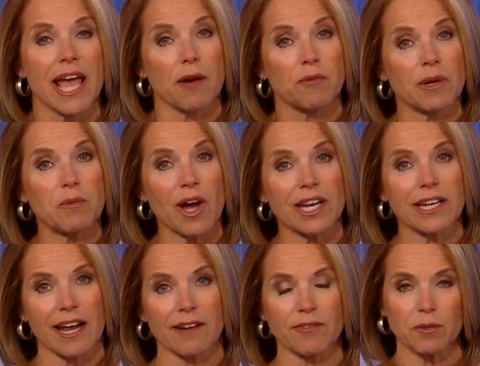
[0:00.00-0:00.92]
And we wanted
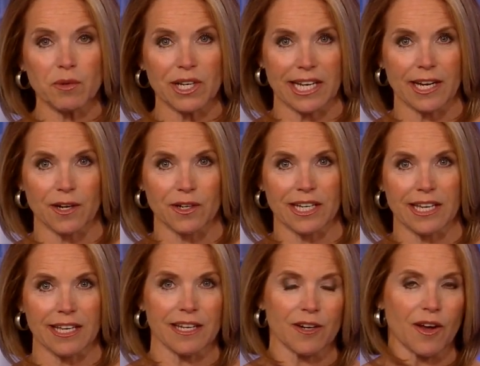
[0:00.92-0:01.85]
everyone here to
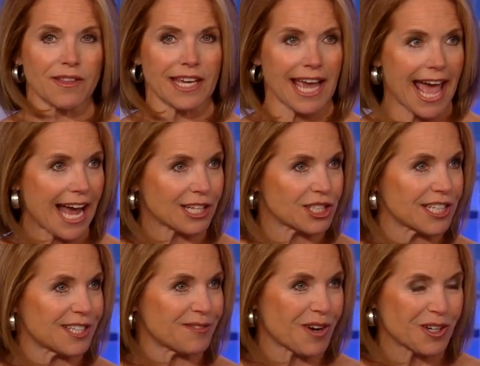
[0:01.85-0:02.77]
get in on the
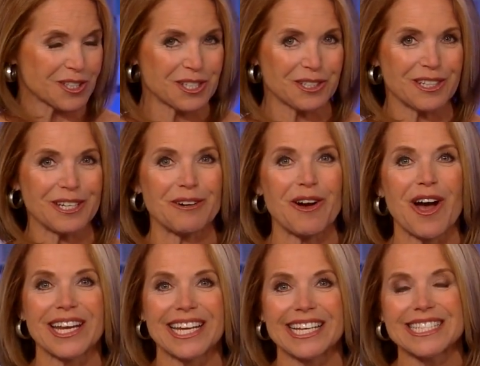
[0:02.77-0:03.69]
action, our studio
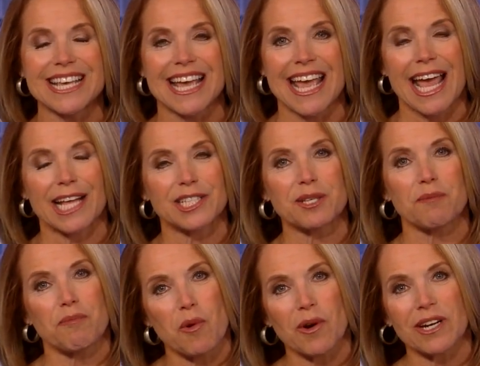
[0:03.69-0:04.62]
audience, and
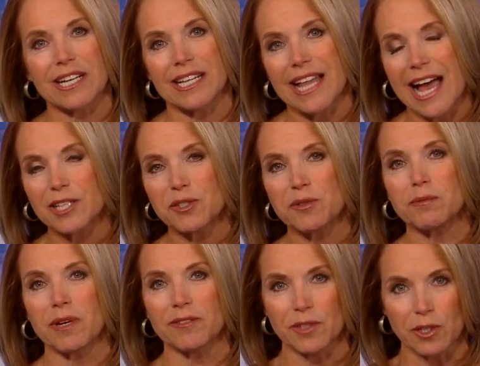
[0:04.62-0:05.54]
support a
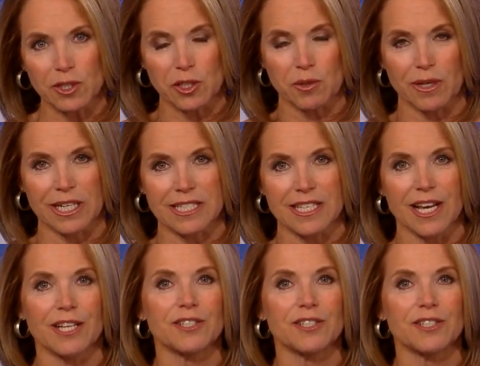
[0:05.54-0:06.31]
classroom of your choice.